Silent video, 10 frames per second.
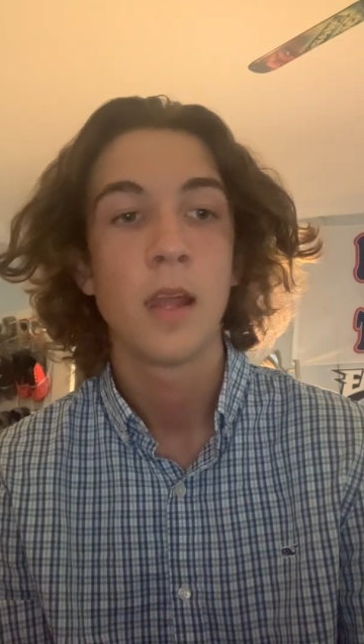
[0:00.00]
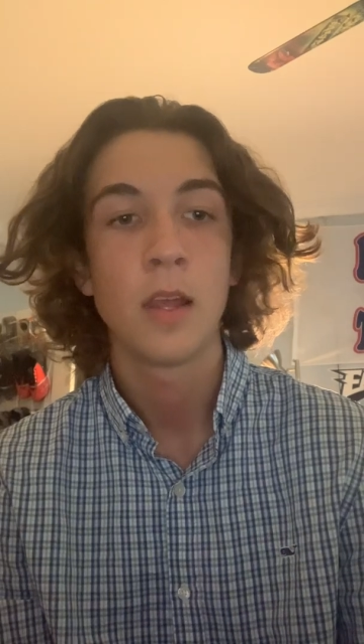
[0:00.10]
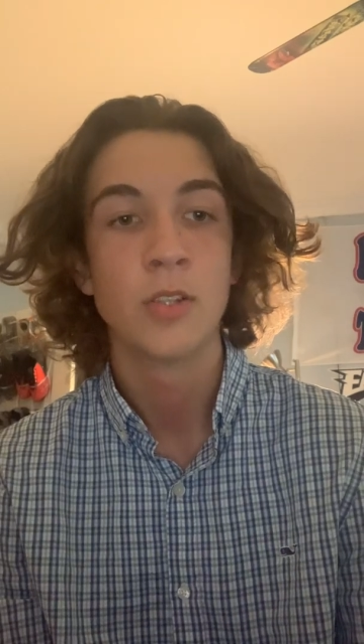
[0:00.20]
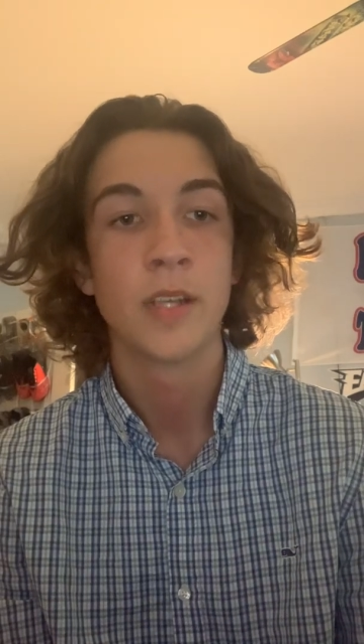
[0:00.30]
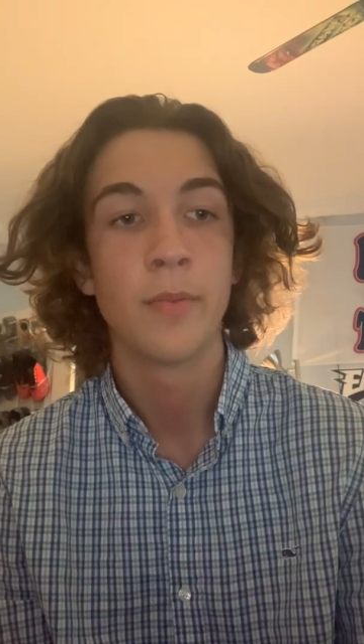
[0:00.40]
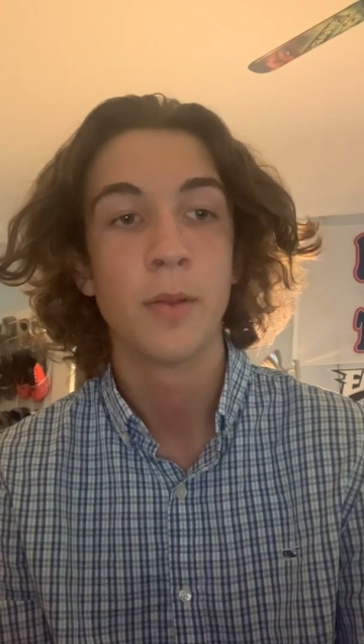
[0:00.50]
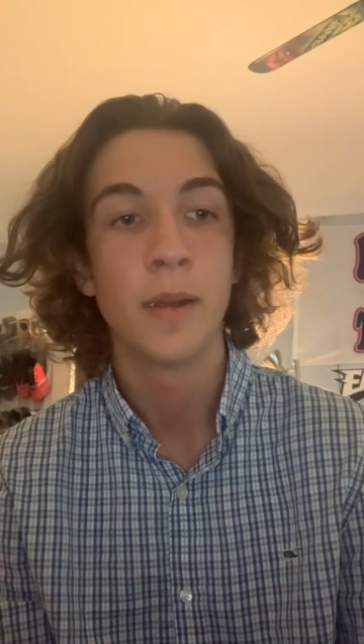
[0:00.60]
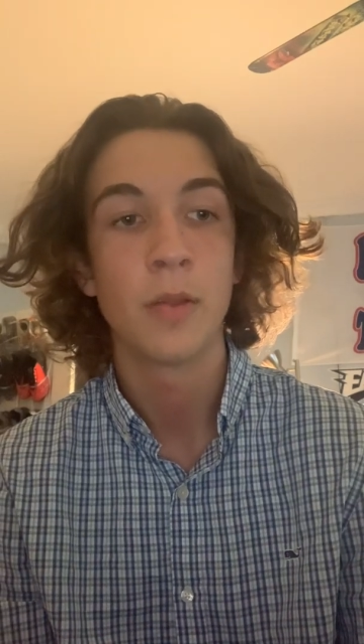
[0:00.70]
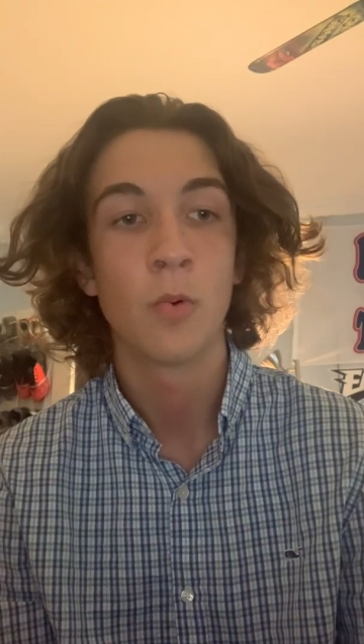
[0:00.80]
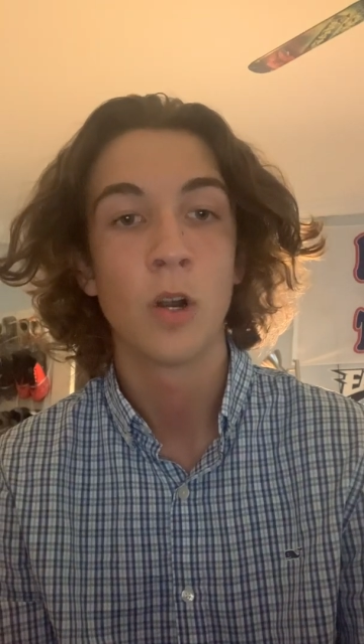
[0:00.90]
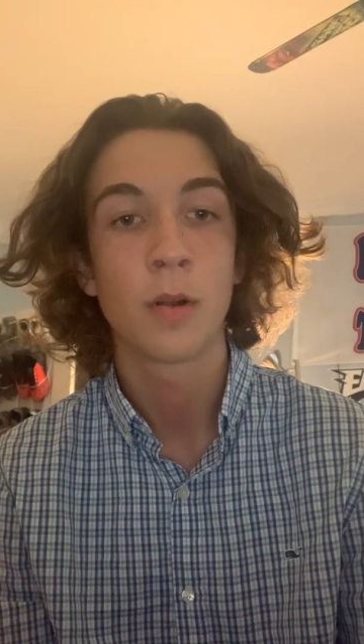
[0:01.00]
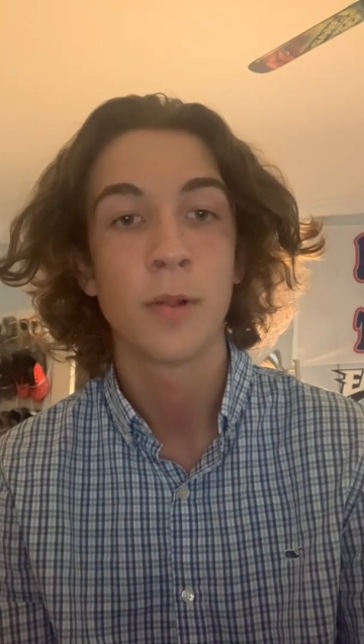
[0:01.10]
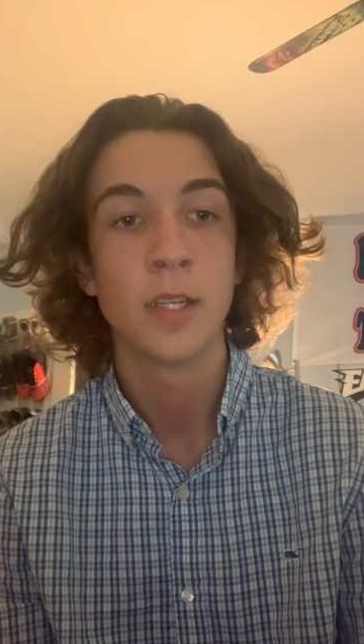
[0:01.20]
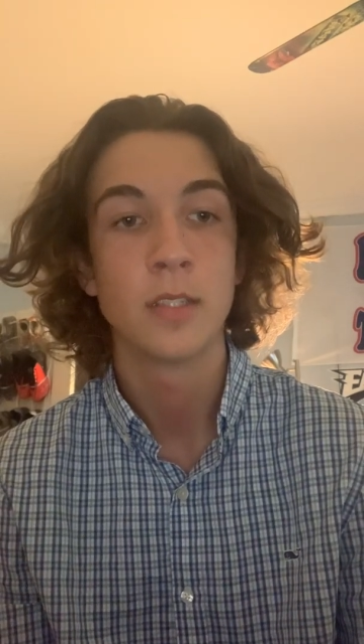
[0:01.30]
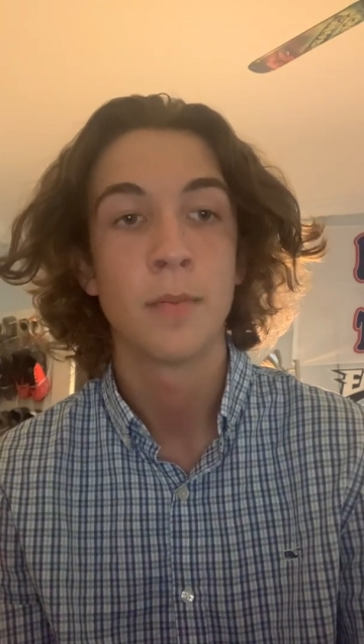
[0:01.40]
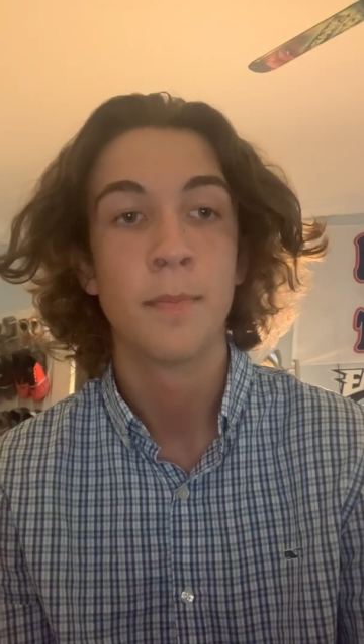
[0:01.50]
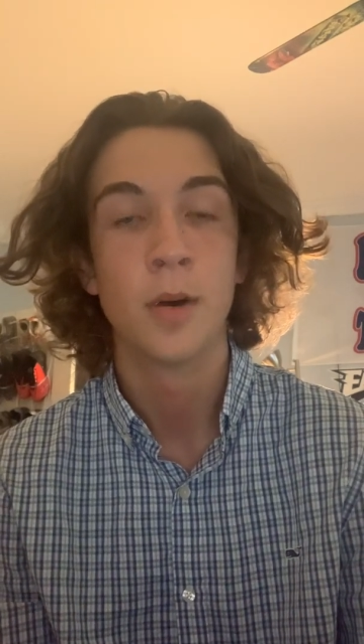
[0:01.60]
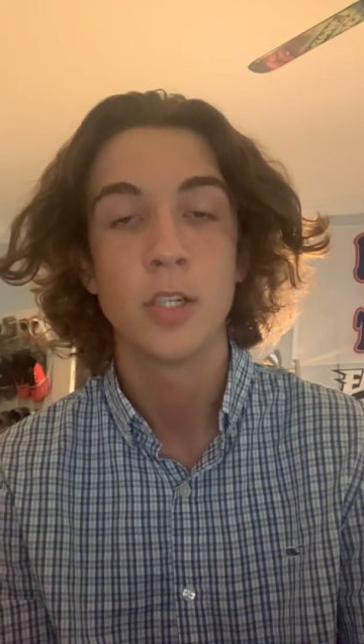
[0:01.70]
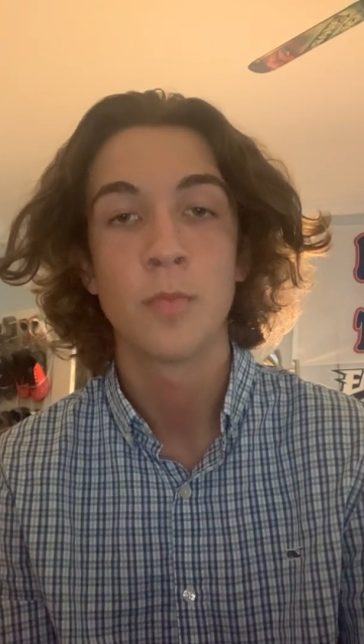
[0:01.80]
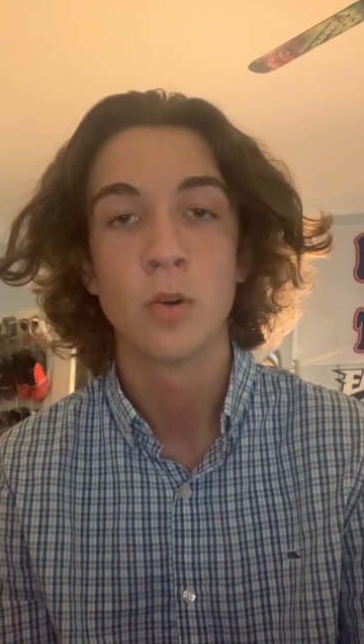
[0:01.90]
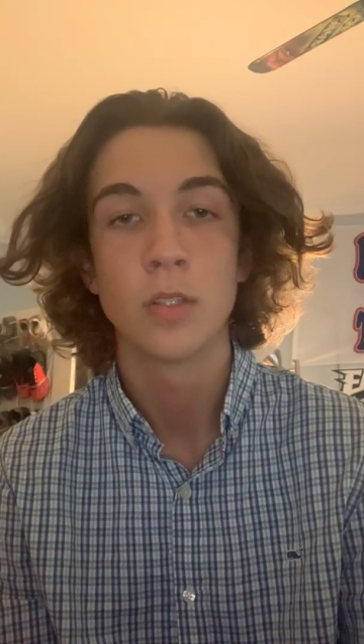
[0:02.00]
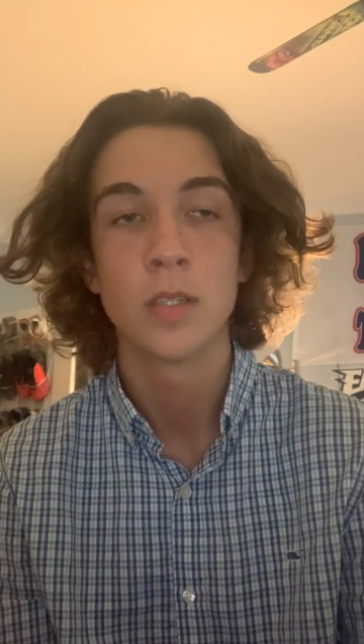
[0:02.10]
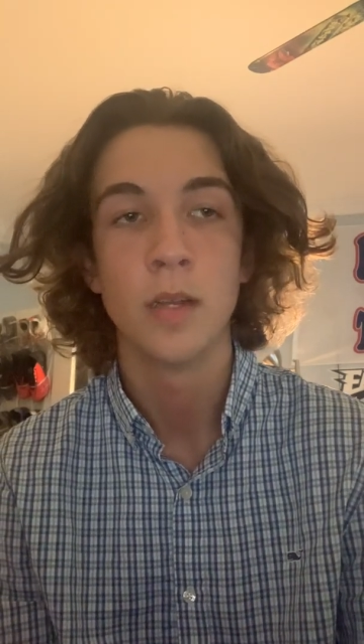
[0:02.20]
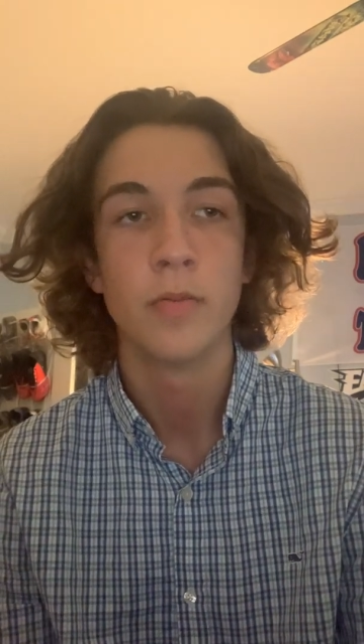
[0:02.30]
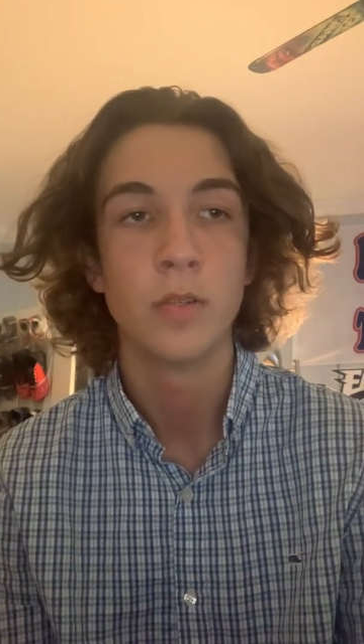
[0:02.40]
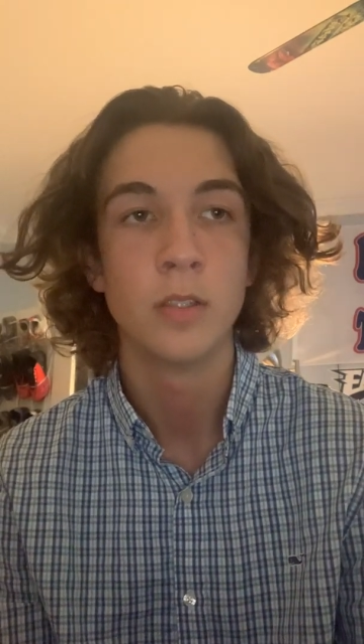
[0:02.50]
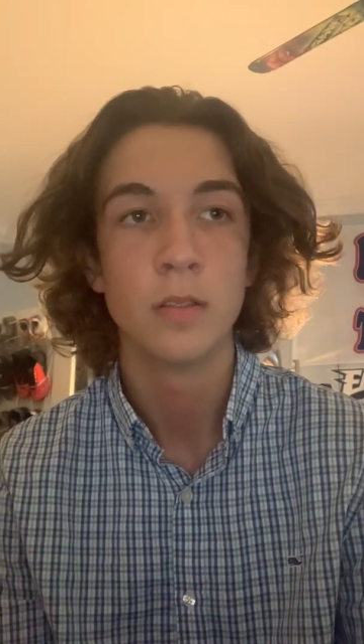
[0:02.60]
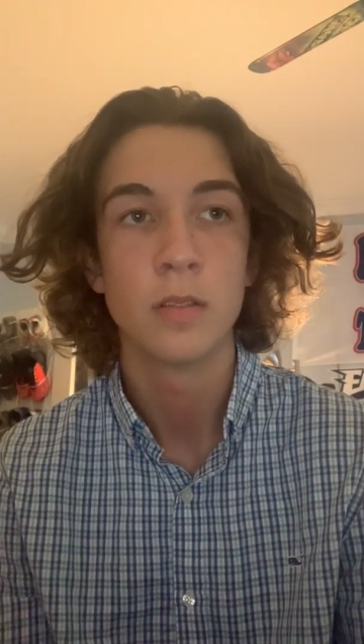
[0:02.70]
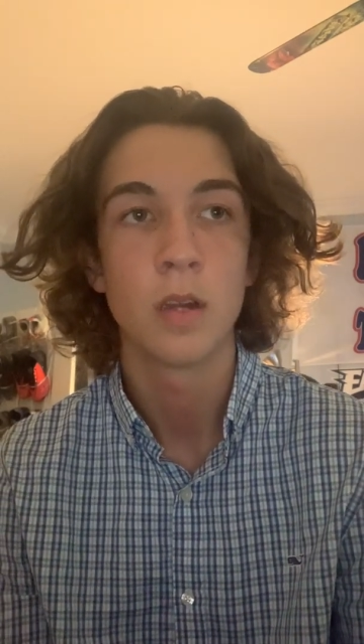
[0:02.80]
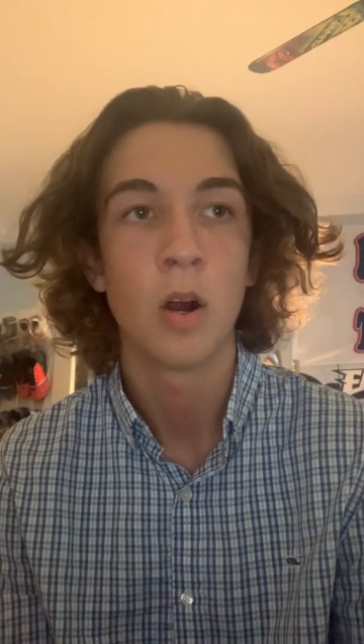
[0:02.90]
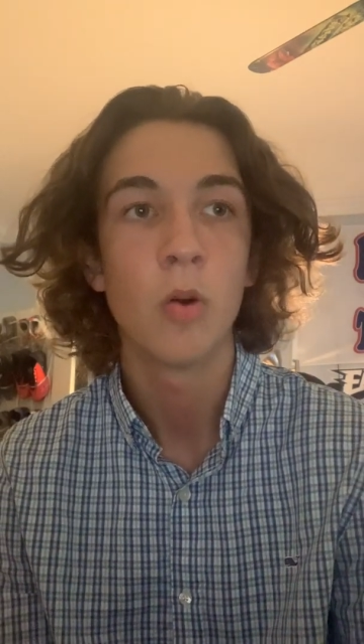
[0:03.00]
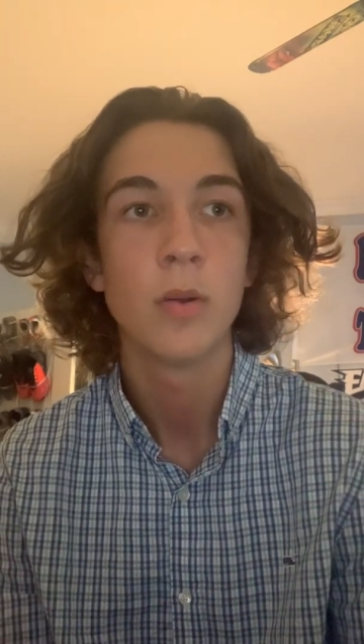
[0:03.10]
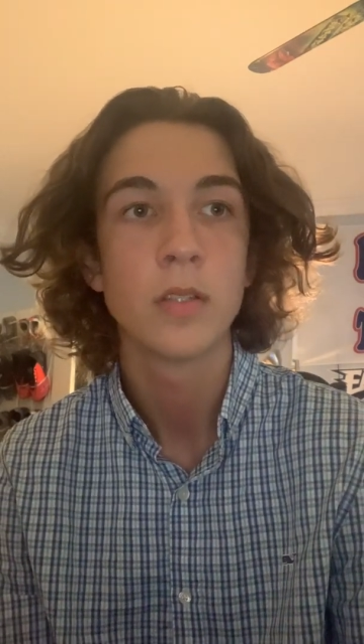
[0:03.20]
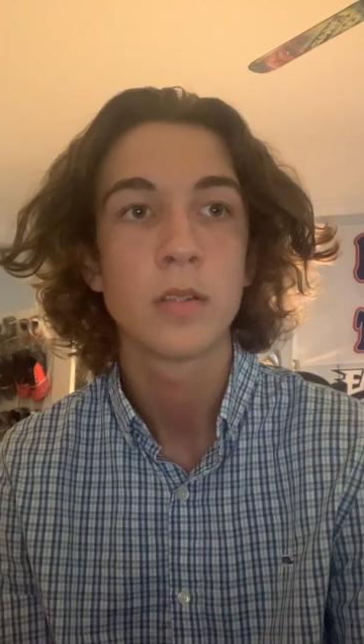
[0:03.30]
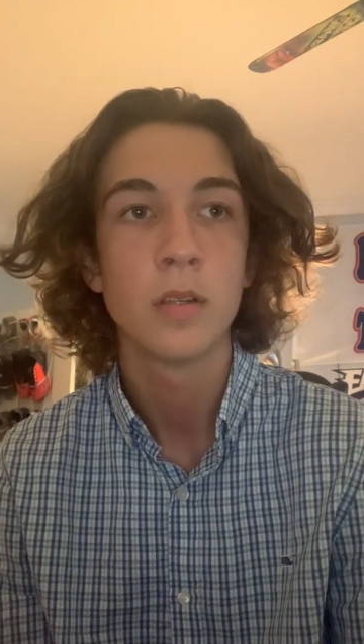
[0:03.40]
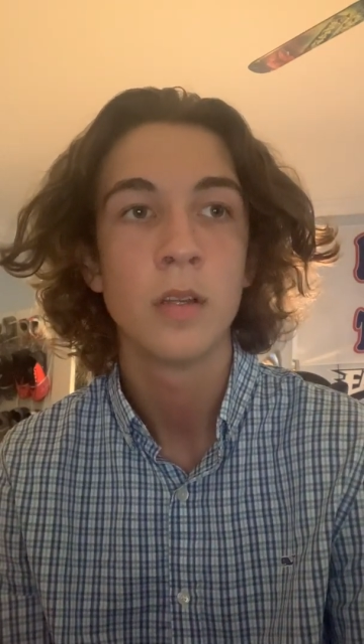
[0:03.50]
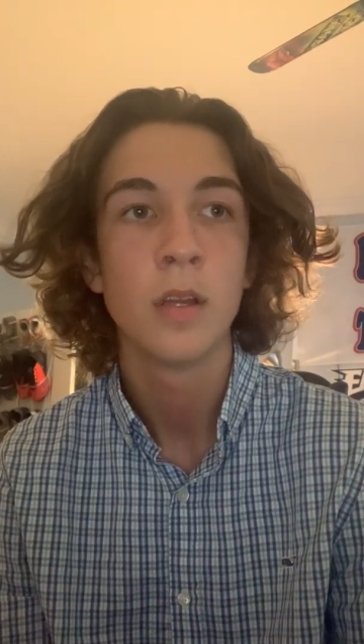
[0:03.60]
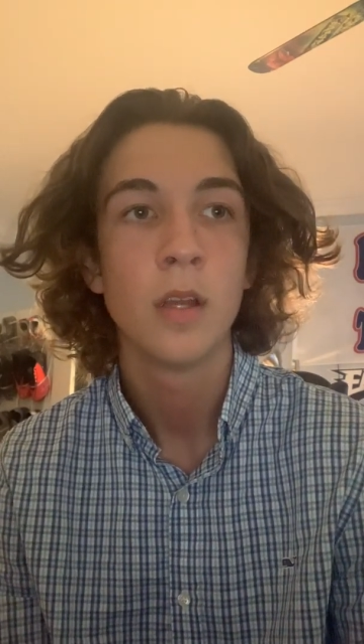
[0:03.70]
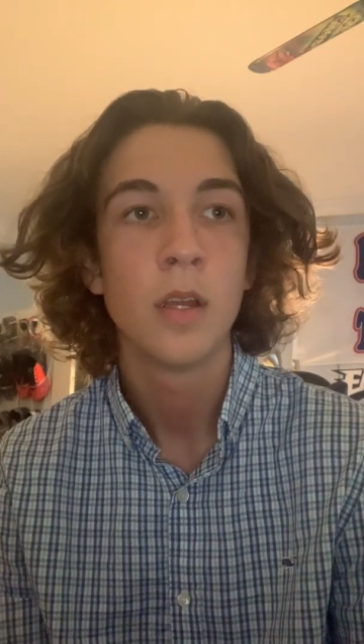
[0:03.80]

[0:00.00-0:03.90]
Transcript: it was able to make the workplace much more safe, which is always good.